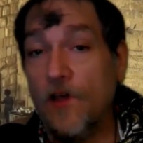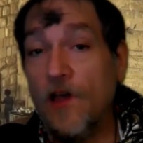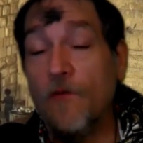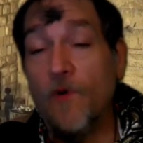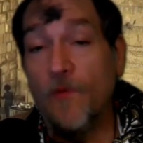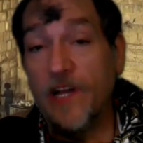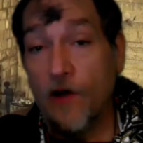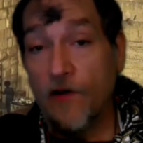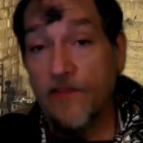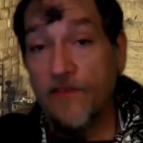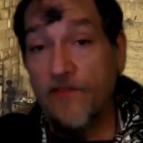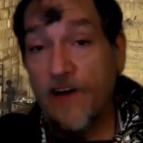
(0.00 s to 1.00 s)
And when we go
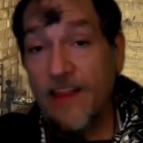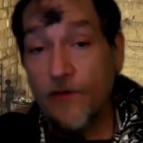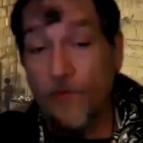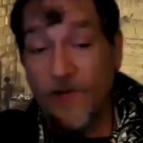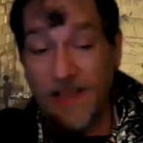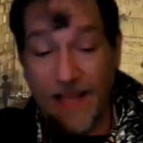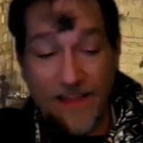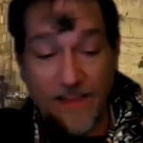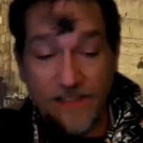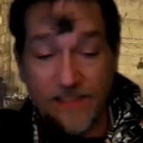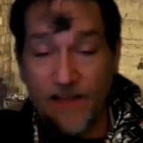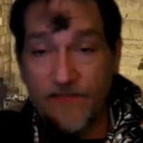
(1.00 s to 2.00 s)
to the Father and we lay
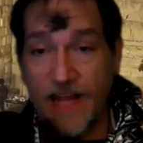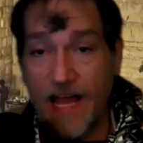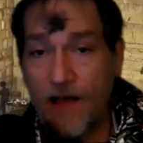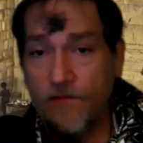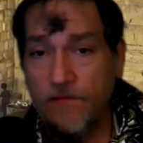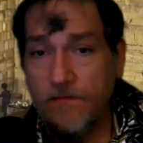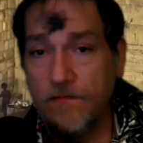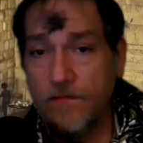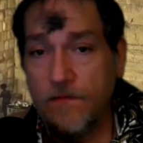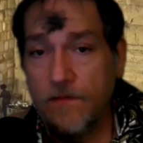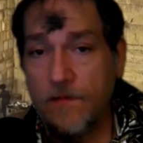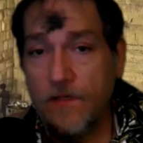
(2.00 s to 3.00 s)
this stuff down,
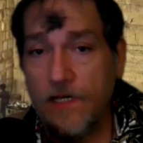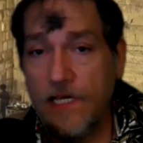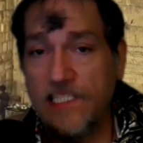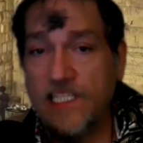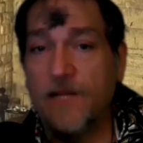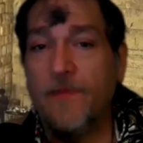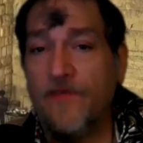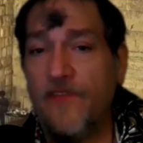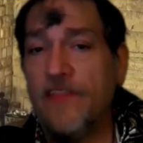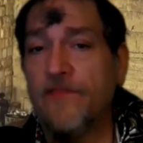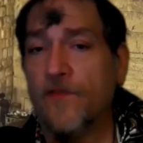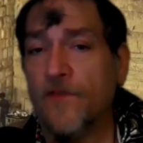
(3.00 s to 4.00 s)
He's going to be
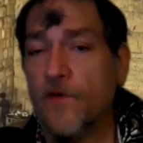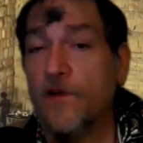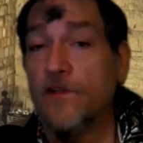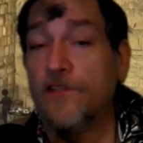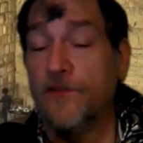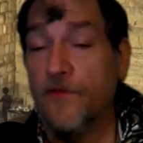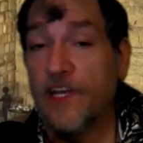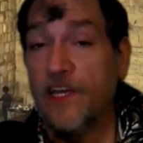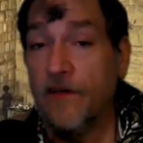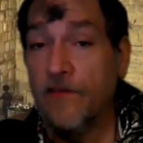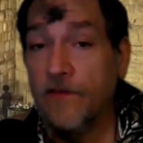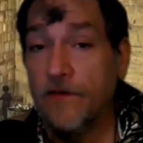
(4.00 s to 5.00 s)
faithful to
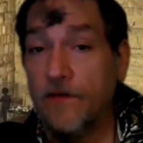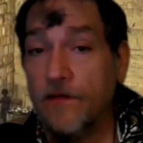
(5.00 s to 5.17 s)
forgive.